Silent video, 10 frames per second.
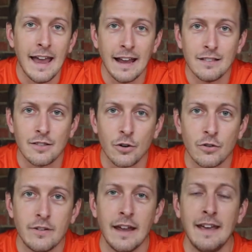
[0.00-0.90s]
and
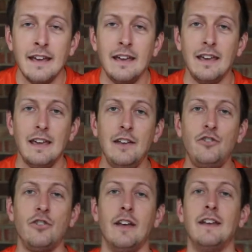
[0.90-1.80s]
Thursday
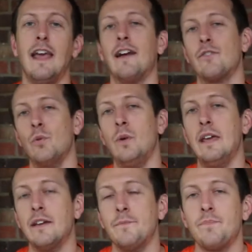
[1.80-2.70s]
each and every week.